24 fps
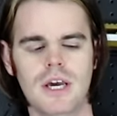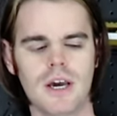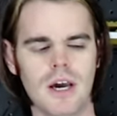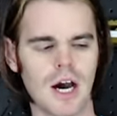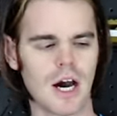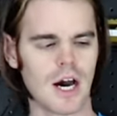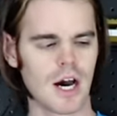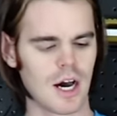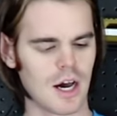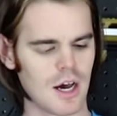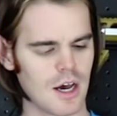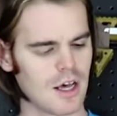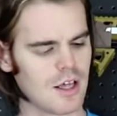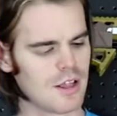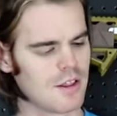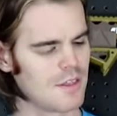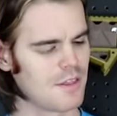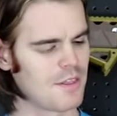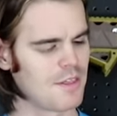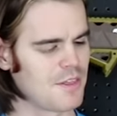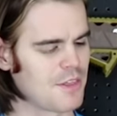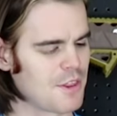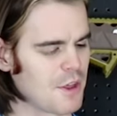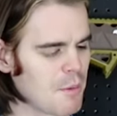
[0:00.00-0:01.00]
Uh,
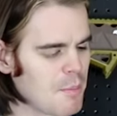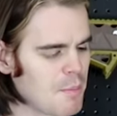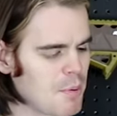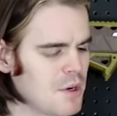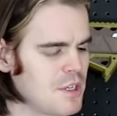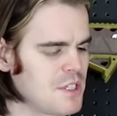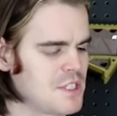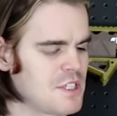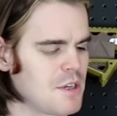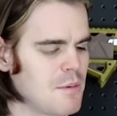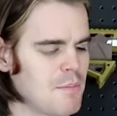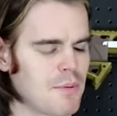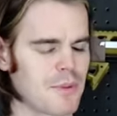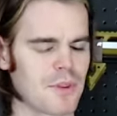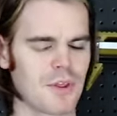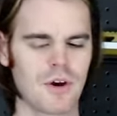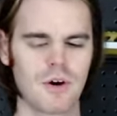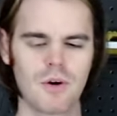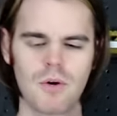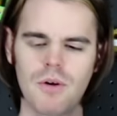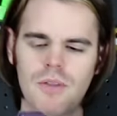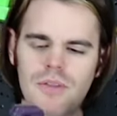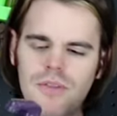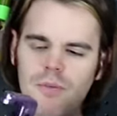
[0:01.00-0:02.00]
they're pretty simple
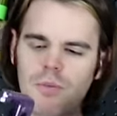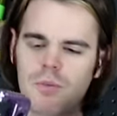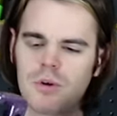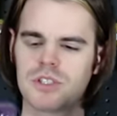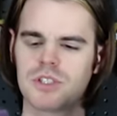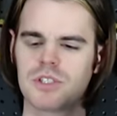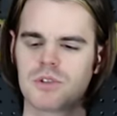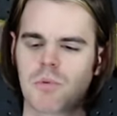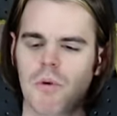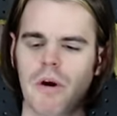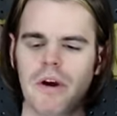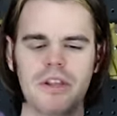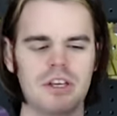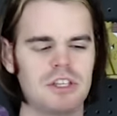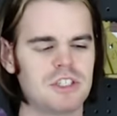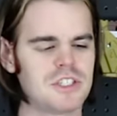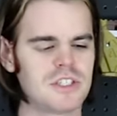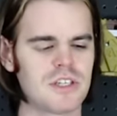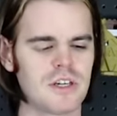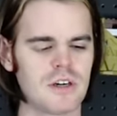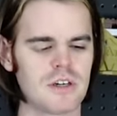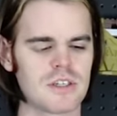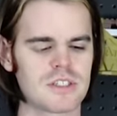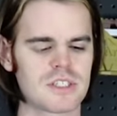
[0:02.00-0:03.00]
though, which is why they
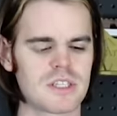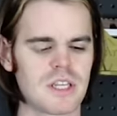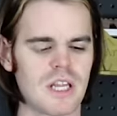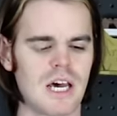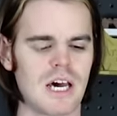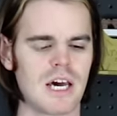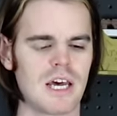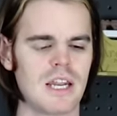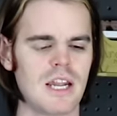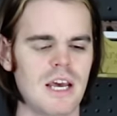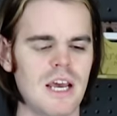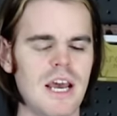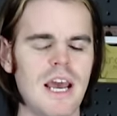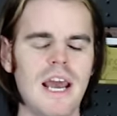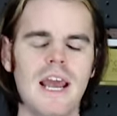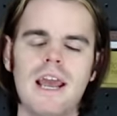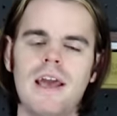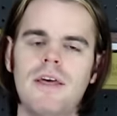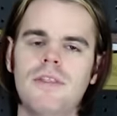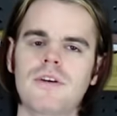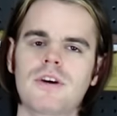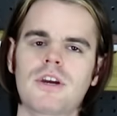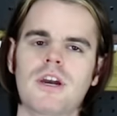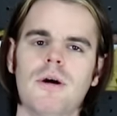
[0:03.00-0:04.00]
share a slot,
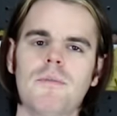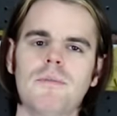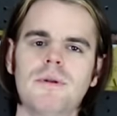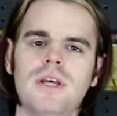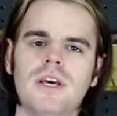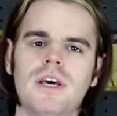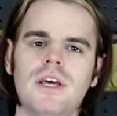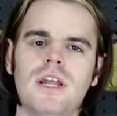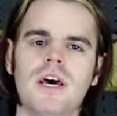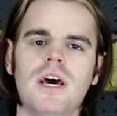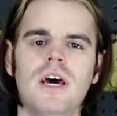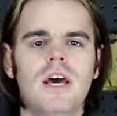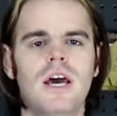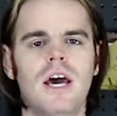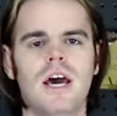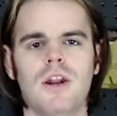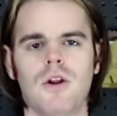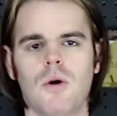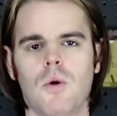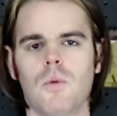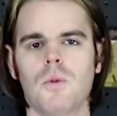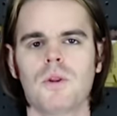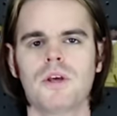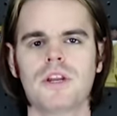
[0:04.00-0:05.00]
and they're coming in
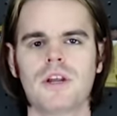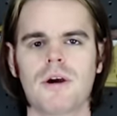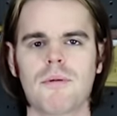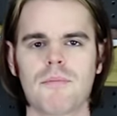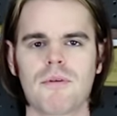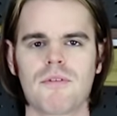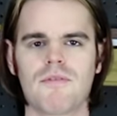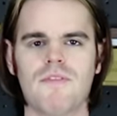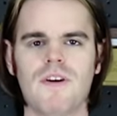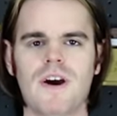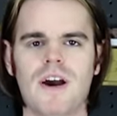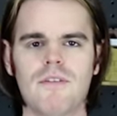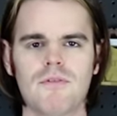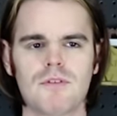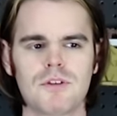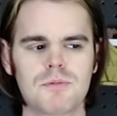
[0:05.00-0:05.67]
at only number five.